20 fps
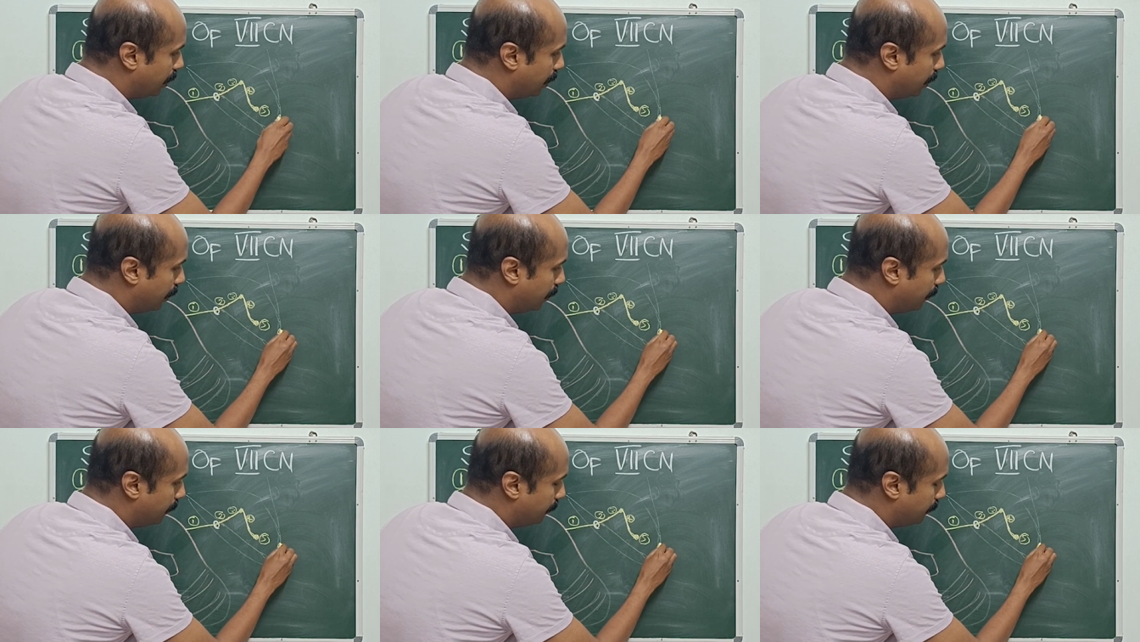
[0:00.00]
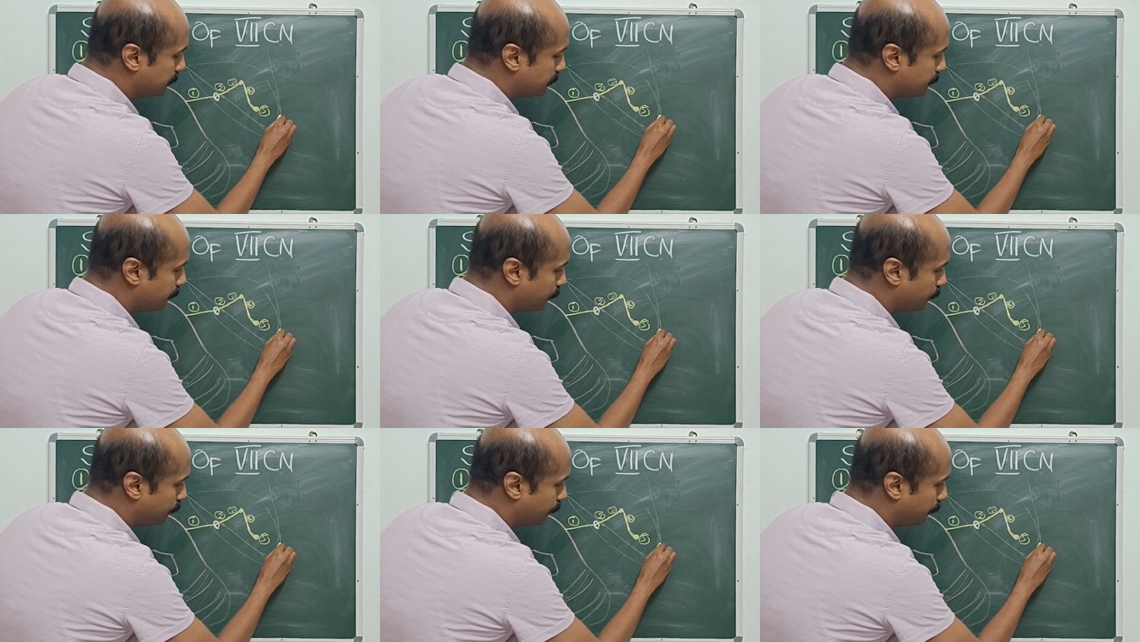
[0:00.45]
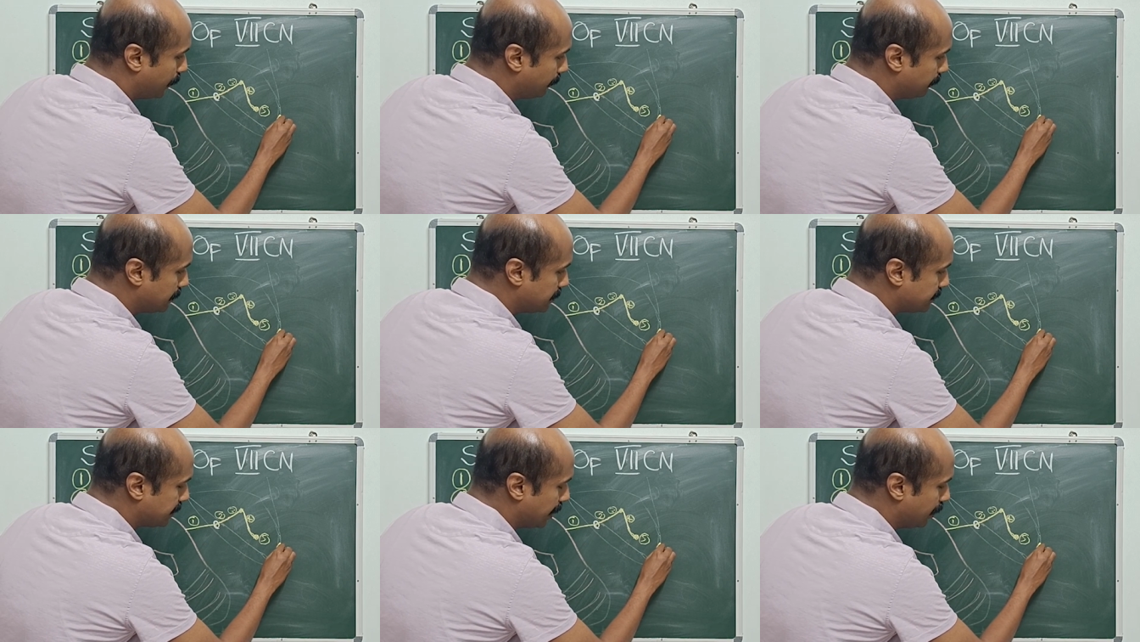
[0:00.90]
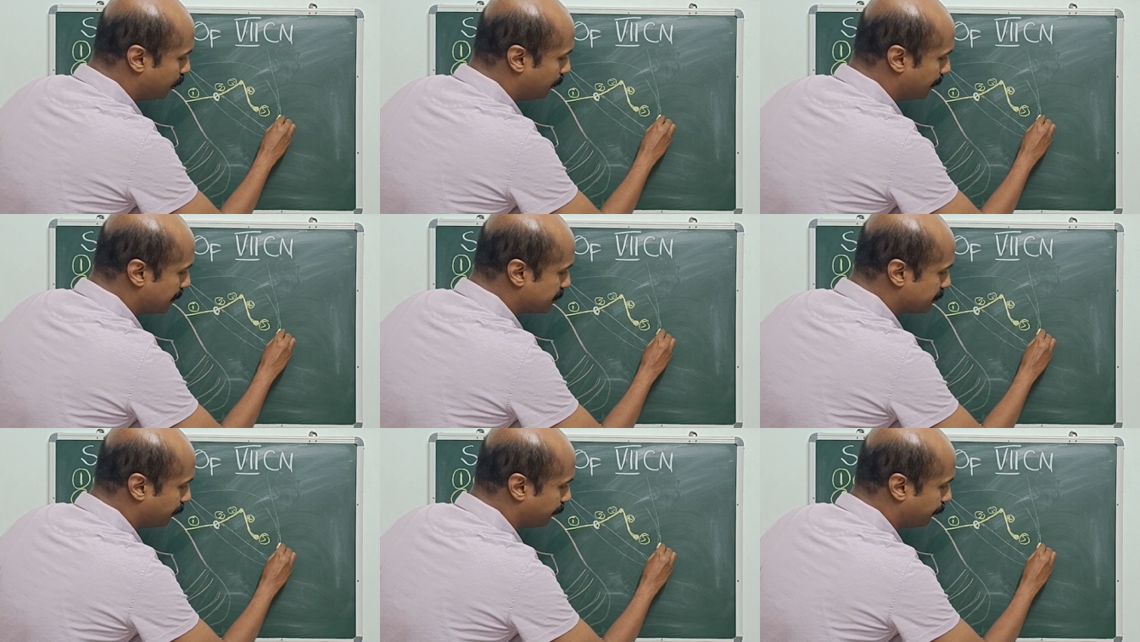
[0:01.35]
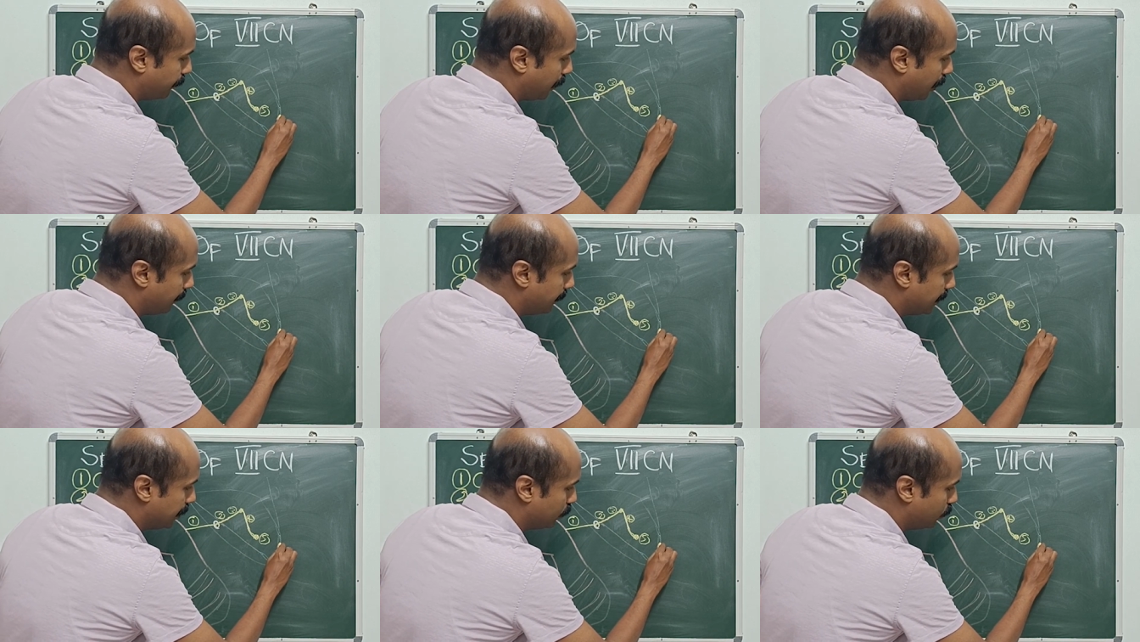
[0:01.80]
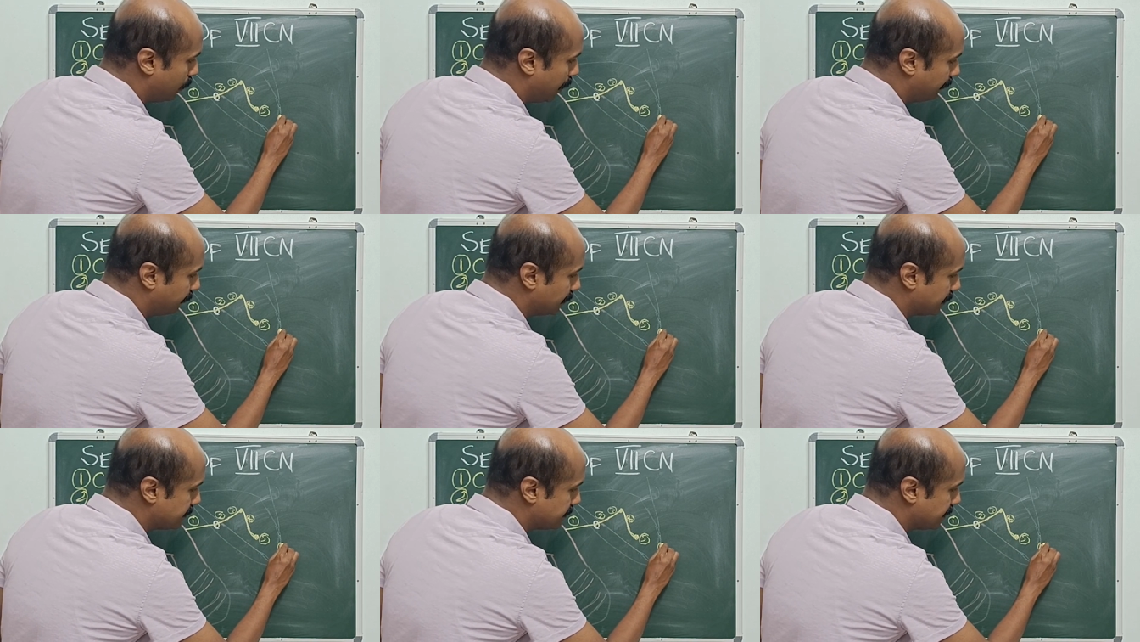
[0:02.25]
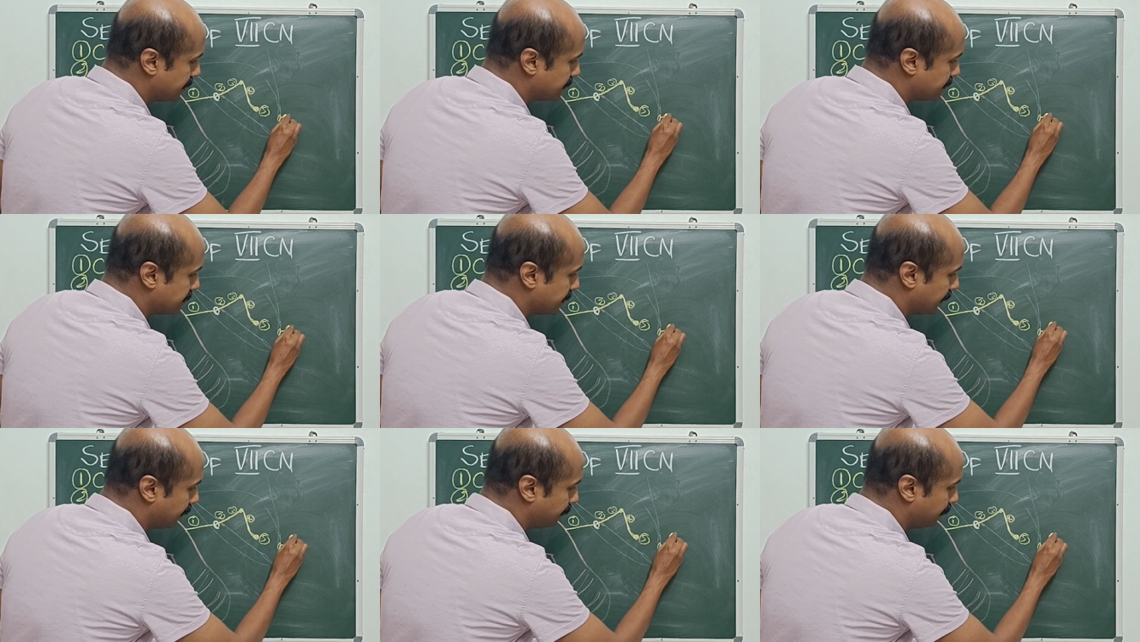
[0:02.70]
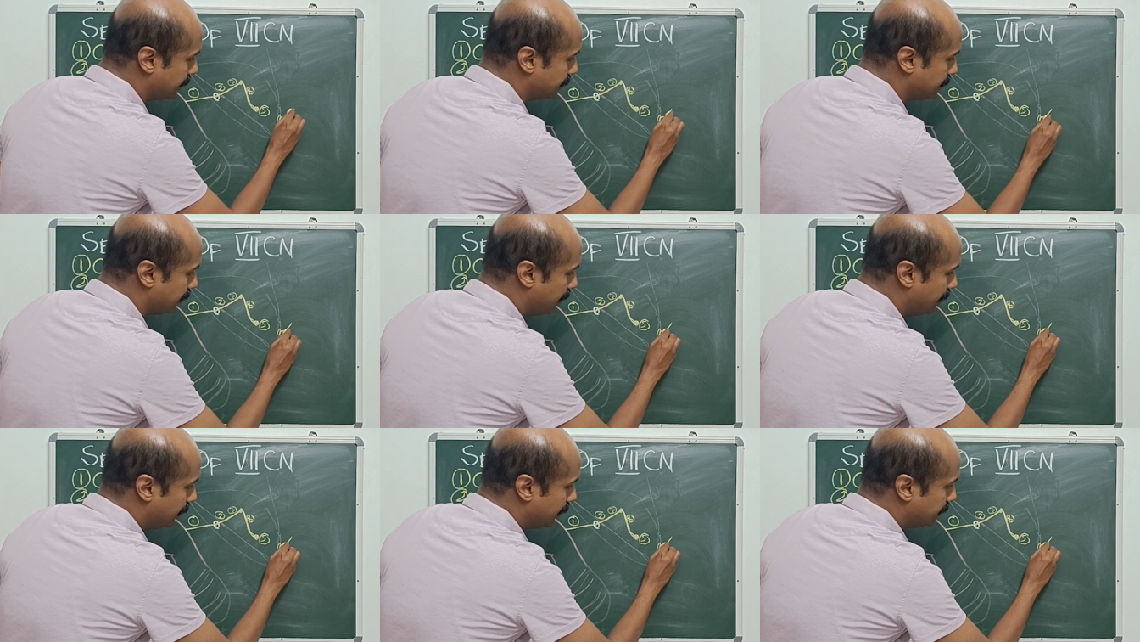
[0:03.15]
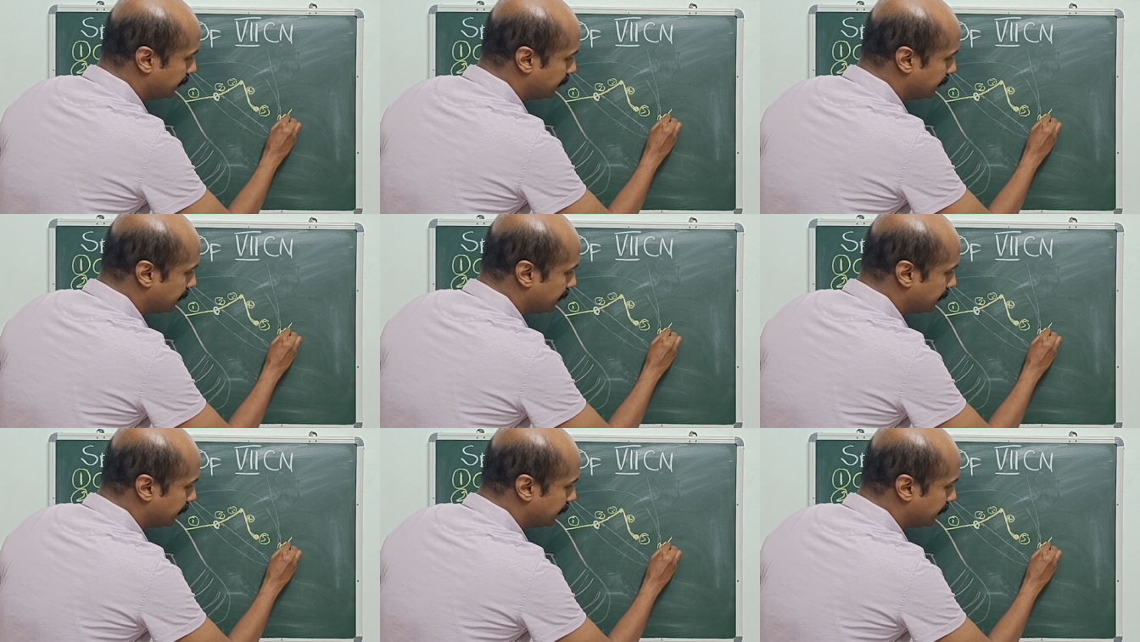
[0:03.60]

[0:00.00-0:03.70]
Uh, so from the stylomastoid foramen, you have the sixth segment,